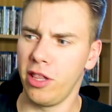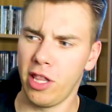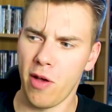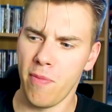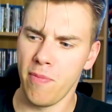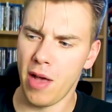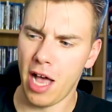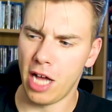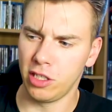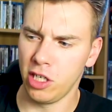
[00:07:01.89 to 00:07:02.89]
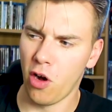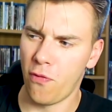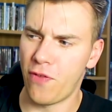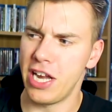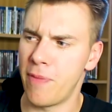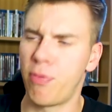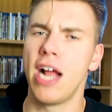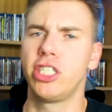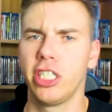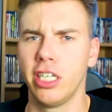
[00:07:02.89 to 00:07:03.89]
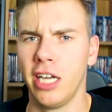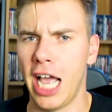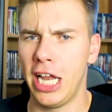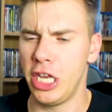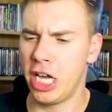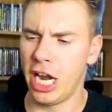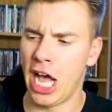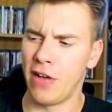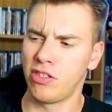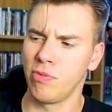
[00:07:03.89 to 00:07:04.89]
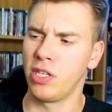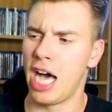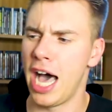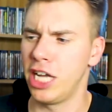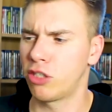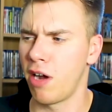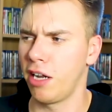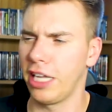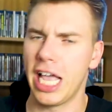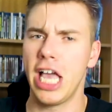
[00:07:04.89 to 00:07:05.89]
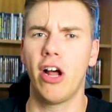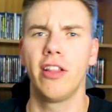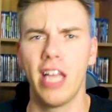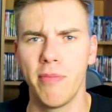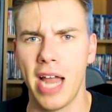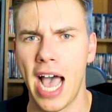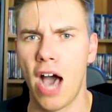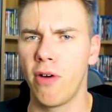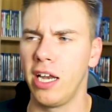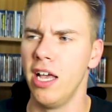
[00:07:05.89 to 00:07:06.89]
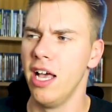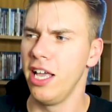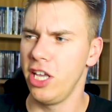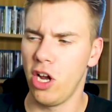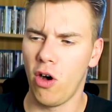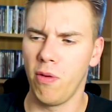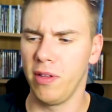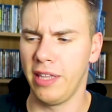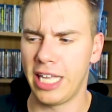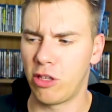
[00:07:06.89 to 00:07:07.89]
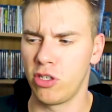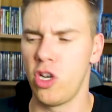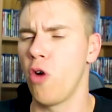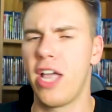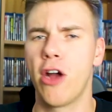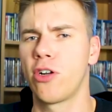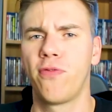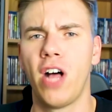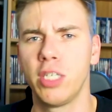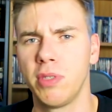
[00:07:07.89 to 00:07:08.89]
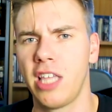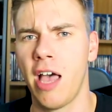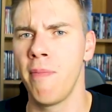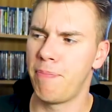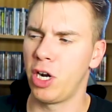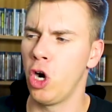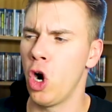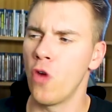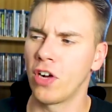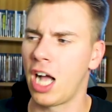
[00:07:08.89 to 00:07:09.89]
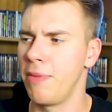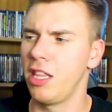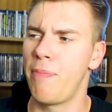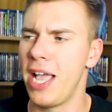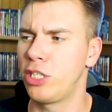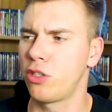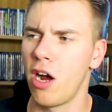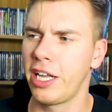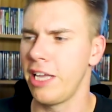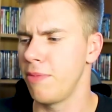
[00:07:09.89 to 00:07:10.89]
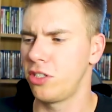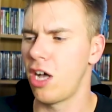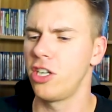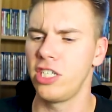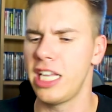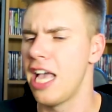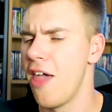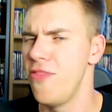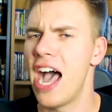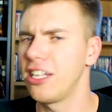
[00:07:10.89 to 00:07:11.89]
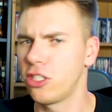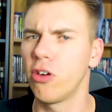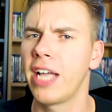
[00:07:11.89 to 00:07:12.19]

them, you know, fight oppression. And you gotta have some guy trying to like hit on them now. And, you know, like there's no character flaws with them, but her overcoming the patriarchy and misogyny, that's her